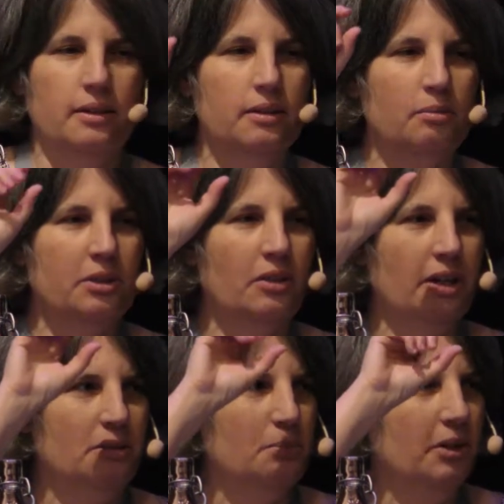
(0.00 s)
Human
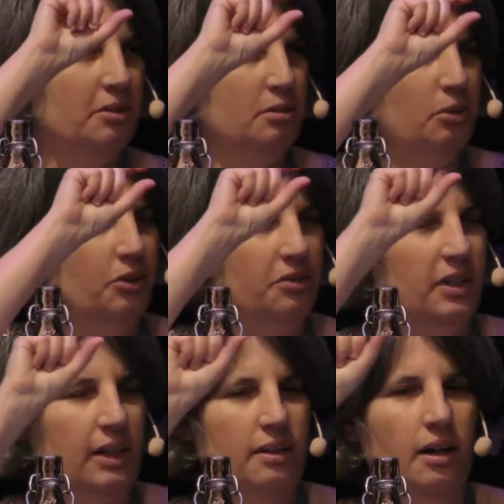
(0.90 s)
rights principles
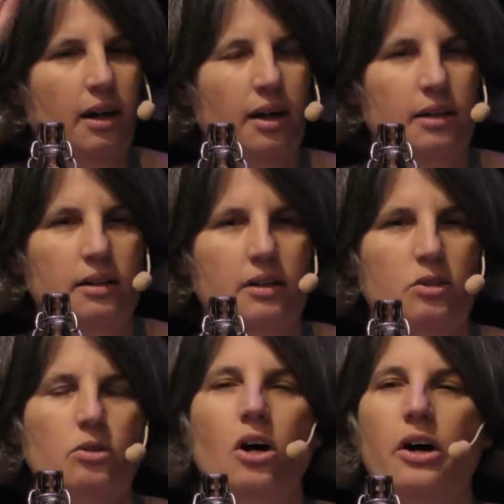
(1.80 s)
that cut
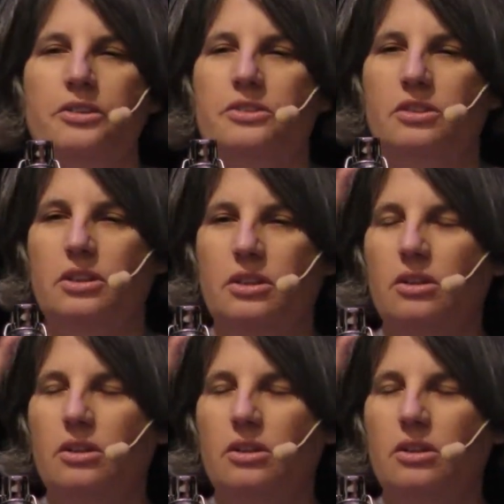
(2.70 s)
across